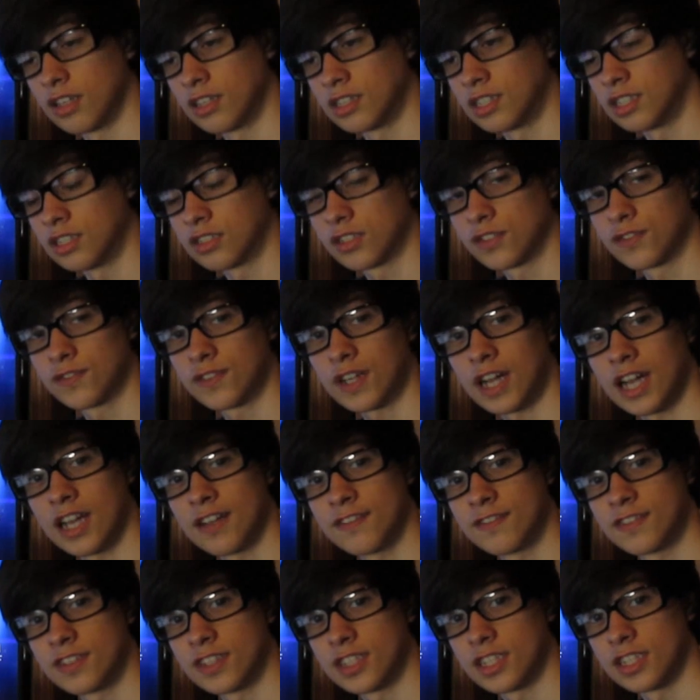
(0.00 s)
she
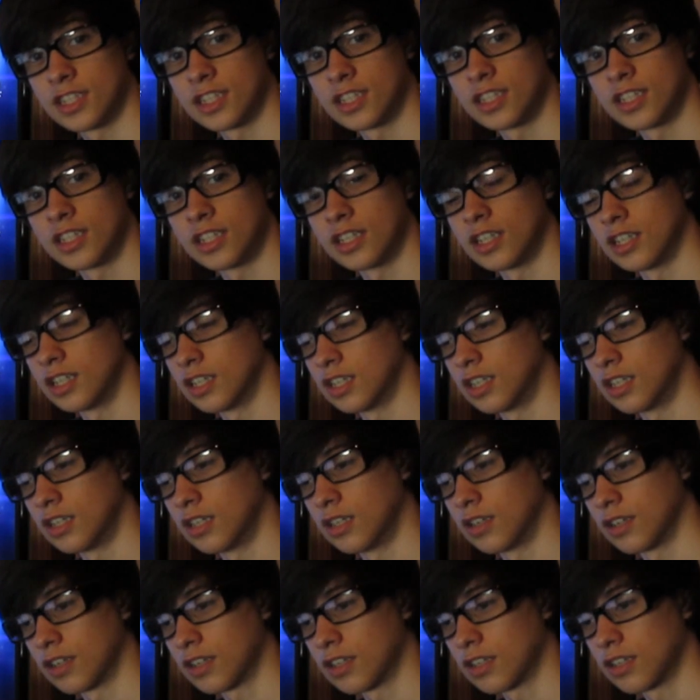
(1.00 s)
survived
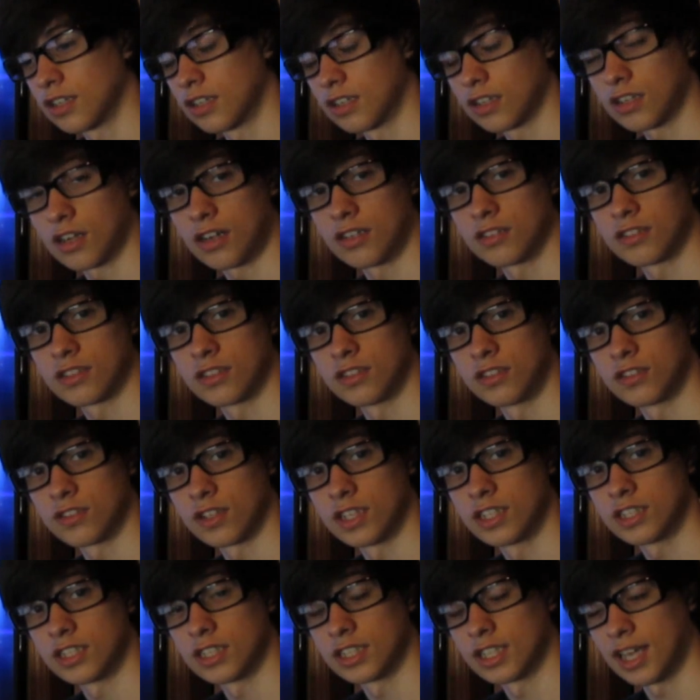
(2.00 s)
the,
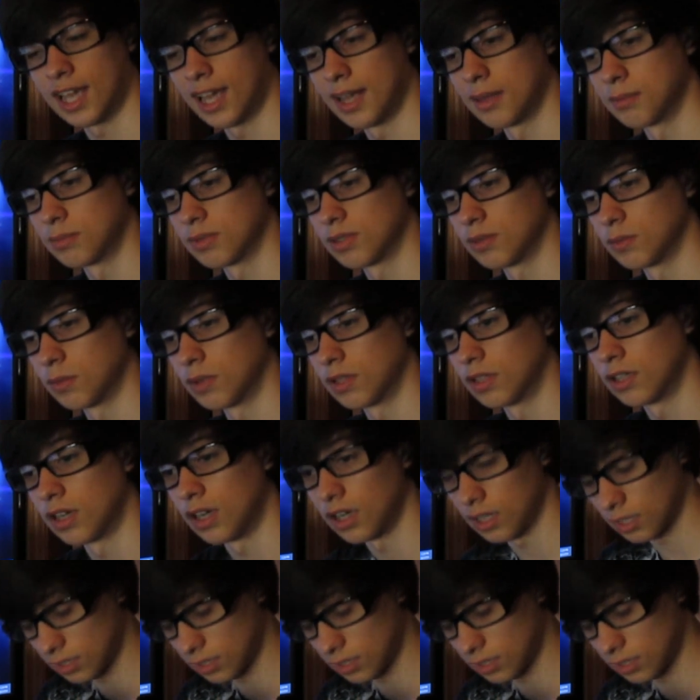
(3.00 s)
concentration camps and whatnot,